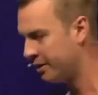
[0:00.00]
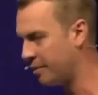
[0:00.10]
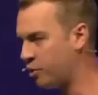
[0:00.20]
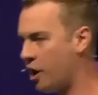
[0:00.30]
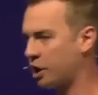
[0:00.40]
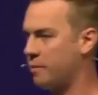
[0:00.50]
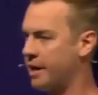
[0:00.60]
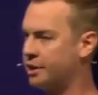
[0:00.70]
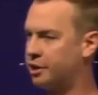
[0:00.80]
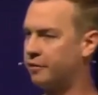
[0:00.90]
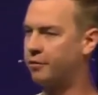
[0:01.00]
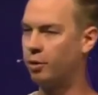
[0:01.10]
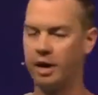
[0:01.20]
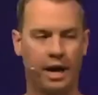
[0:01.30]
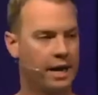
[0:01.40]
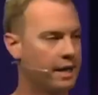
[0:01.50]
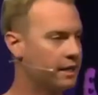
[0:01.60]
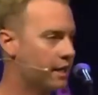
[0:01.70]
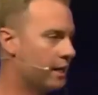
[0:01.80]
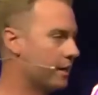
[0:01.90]
product manager for
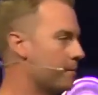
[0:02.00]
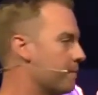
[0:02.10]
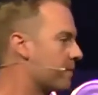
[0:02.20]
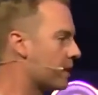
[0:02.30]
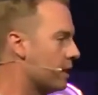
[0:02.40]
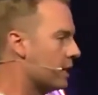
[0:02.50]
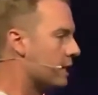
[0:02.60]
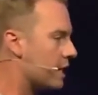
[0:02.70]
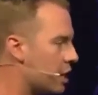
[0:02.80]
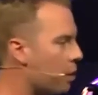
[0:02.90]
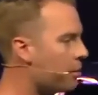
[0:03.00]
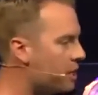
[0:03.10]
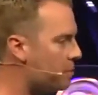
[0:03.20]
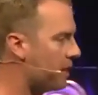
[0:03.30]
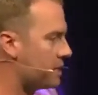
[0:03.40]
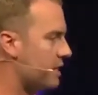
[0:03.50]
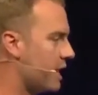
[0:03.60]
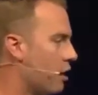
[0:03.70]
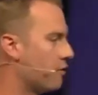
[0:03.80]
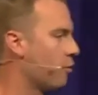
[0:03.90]
a company based in
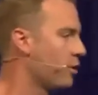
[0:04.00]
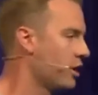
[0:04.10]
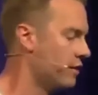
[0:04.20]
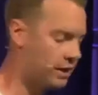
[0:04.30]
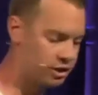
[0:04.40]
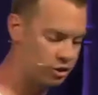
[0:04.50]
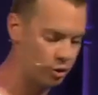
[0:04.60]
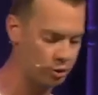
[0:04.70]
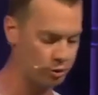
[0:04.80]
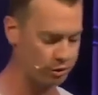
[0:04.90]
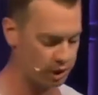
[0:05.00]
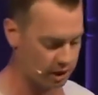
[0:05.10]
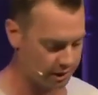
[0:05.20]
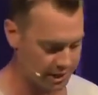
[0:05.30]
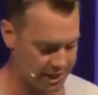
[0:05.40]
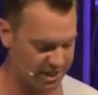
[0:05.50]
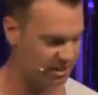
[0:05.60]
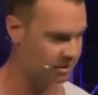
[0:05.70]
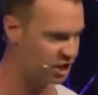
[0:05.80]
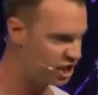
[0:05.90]
California that sold
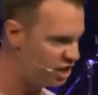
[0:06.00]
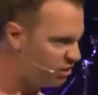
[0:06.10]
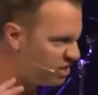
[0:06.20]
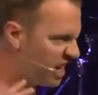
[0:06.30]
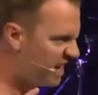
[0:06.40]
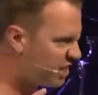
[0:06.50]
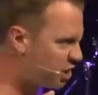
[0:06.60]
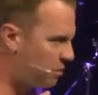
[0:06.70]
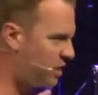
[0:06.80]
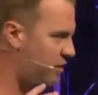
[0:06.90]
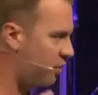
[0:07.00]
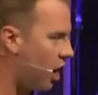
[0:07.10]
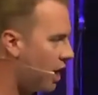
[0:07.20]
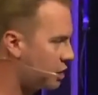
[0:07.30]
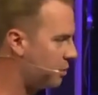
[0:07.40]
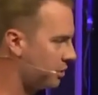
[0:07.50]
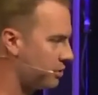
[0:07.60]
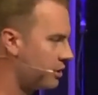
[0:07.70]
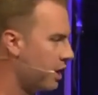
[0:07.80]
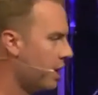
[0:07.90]
these huge instruments for
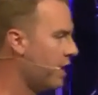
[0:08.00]
hospitals.